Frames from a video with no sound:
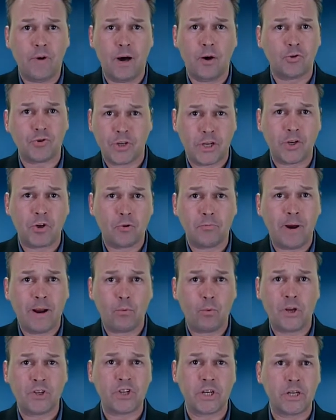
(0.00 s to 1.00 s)
I'll tender my
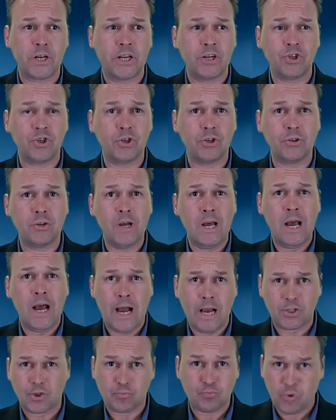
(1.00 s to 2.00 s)
resignation
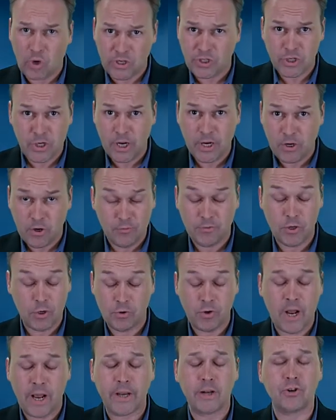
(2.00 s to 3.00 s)
as President of the
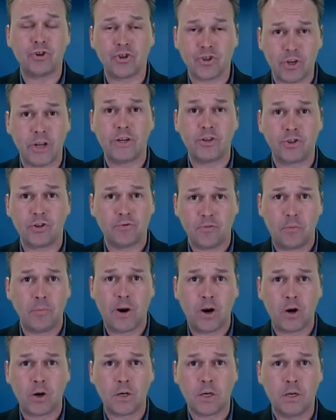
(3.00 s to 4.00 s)
United States of
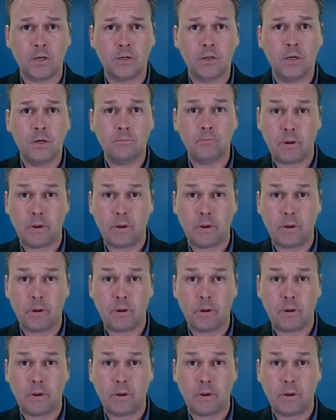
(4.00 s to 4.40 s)
America.